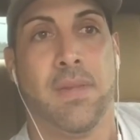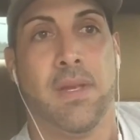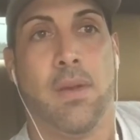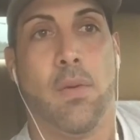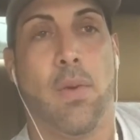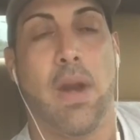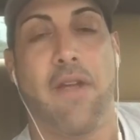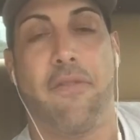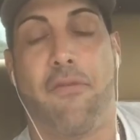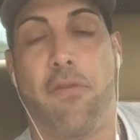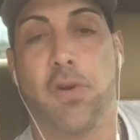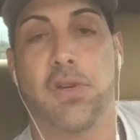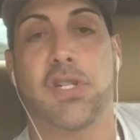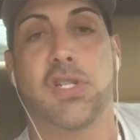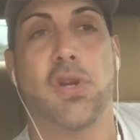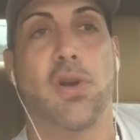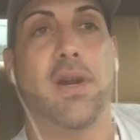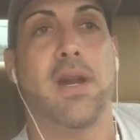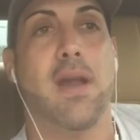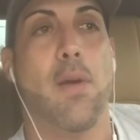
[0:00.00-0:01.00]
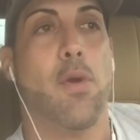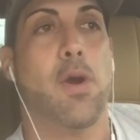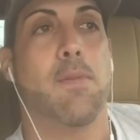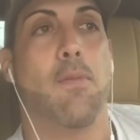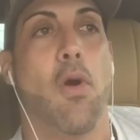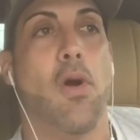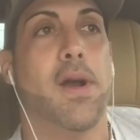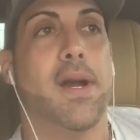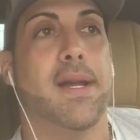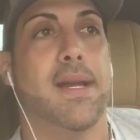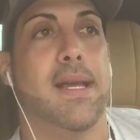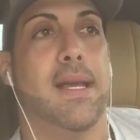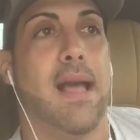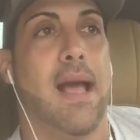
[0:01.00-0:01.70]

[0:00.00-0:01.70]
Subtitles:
When I first started network marketing,